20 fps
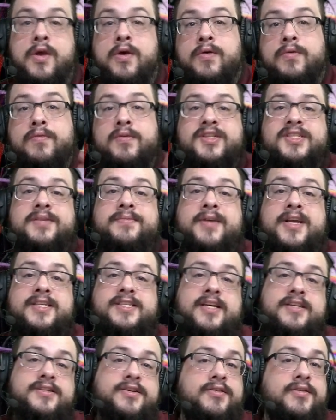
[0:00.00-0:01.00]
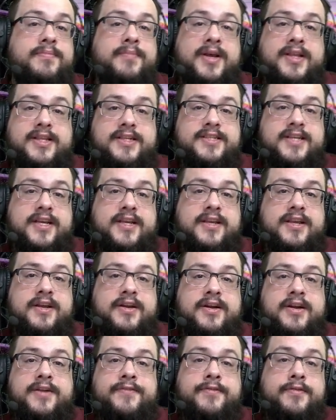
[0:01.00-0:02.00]
What's up, guys? How's it going? Mike the Tech here.
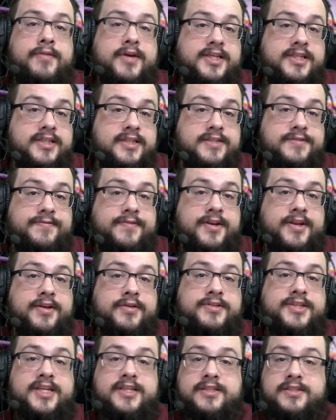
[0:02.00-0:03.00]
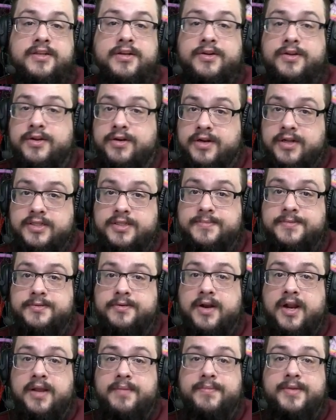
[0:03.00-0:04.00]
And if you're watching this video, chances are you're not
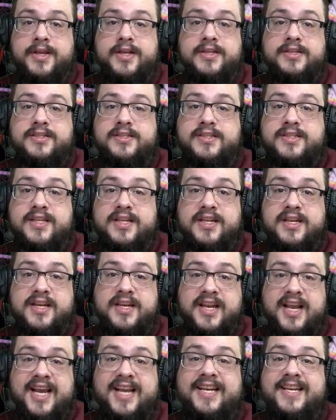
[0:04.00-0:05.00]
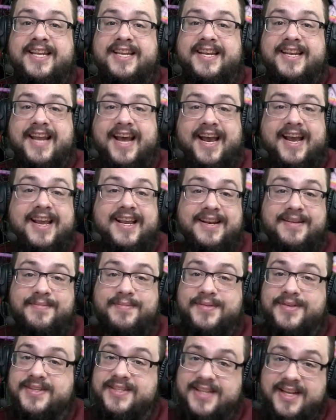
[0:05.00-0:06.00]
subscribed because ninety-nine
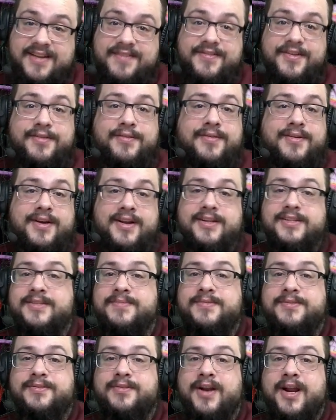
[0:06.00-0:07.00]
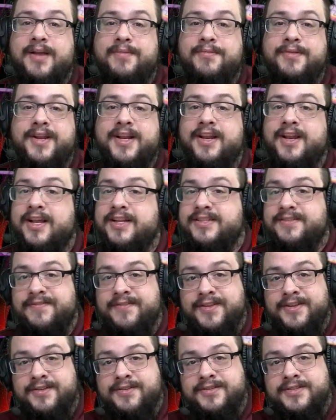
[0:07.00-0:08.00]
percent of you are not subscribed. We're getting lots of
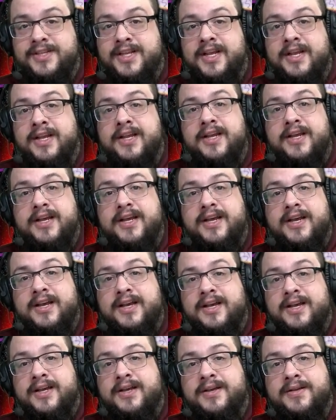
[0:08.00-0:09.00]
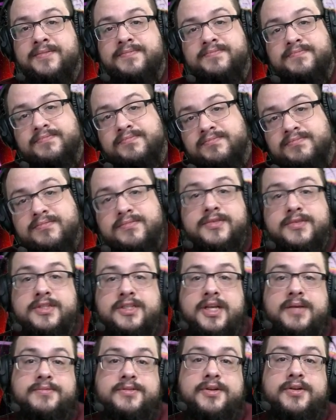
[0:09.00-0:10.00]
views. Um,
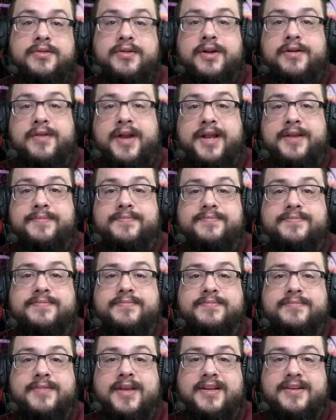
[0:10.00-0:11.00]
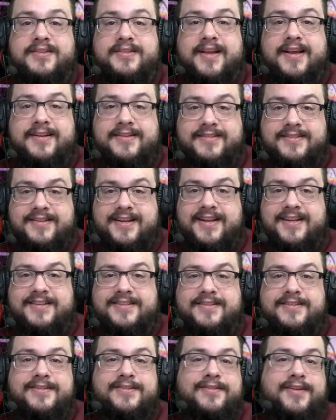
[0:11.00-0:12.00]
subs are doing all right. Not not not
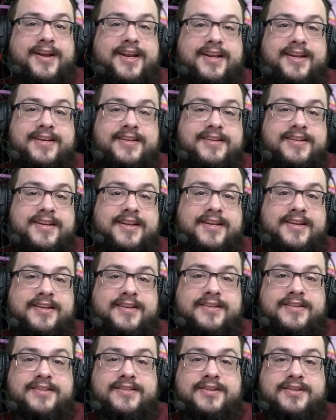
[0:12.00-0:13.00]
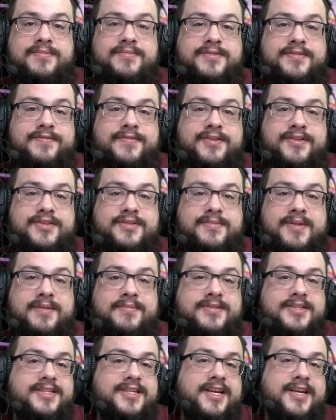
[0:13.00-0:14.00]
too great in, in terms of views, but I'm
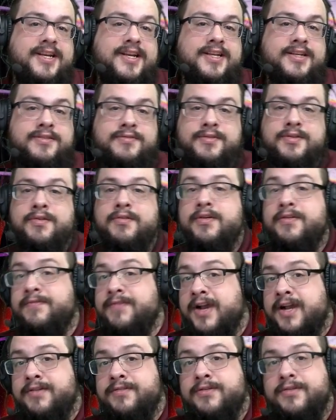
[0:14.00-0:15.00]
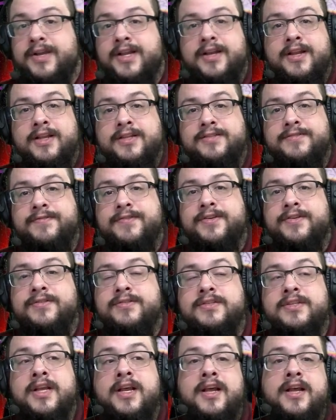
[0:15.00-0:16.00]
just taking it as we're going viral, getting lots of
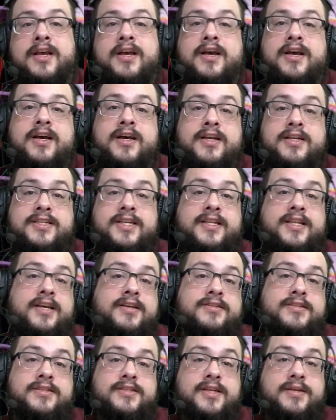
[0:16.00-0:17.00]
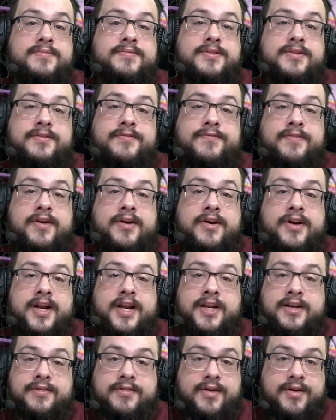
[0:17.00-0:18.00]
views. Uh, ten thousand subs so far
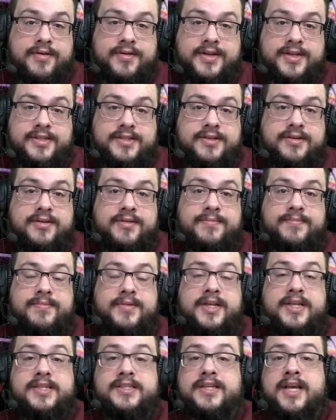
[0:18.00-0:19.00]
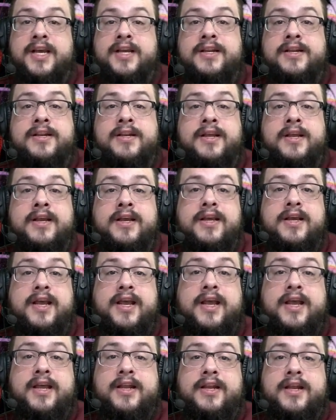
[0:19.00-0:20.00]
and growing. So I'm excited,
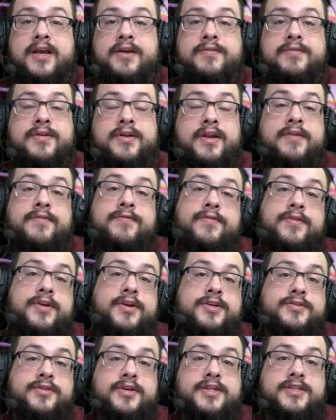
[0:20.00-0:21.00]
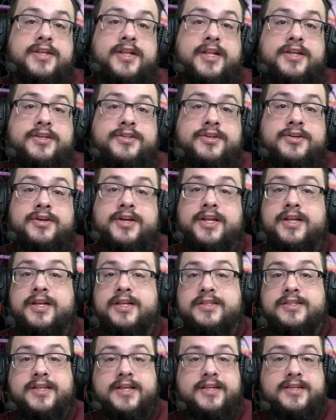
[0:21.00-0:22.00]
and I would love for you to join us on that journey.
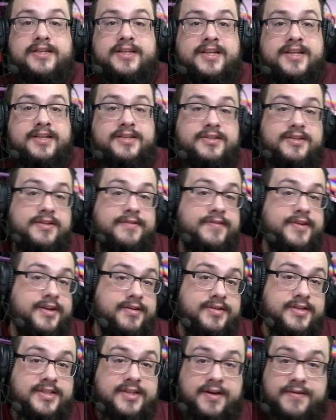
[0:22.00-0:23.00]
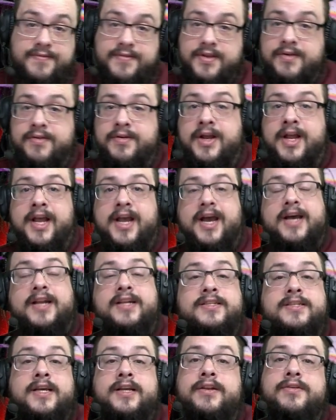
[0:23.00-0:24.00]
Let's get into the video itself, though. How to
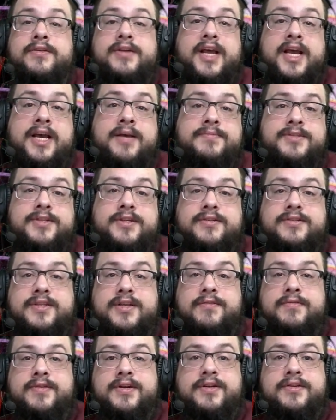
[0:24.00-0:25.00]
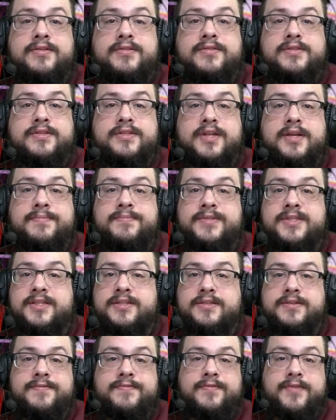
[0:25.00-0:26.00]
sideload apps using Windows
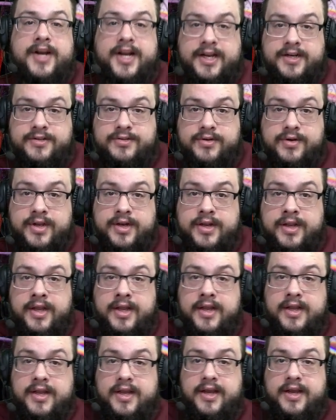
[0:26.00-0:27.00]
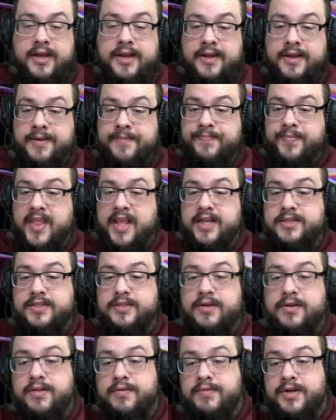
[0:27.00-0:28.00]
Subsystem for Android. Um,
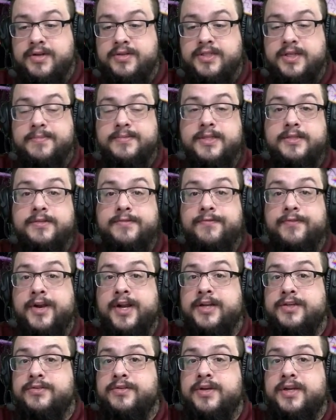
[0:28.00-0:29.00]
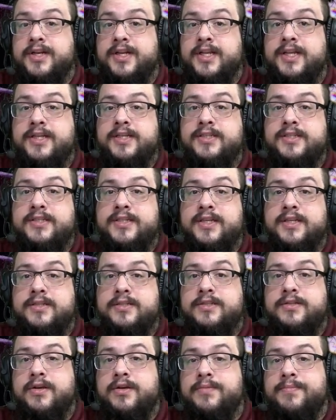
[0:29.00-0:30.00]
so the Windows Subsystem for Android is
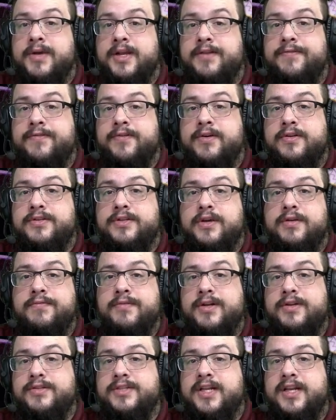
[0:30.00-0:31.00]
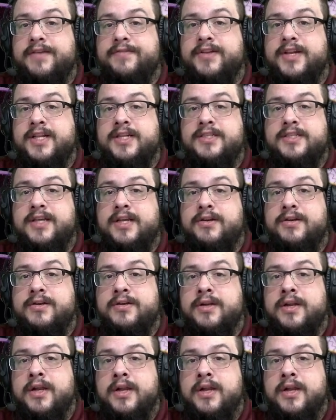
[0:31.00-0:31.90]
installed by default on Windows eleven Insider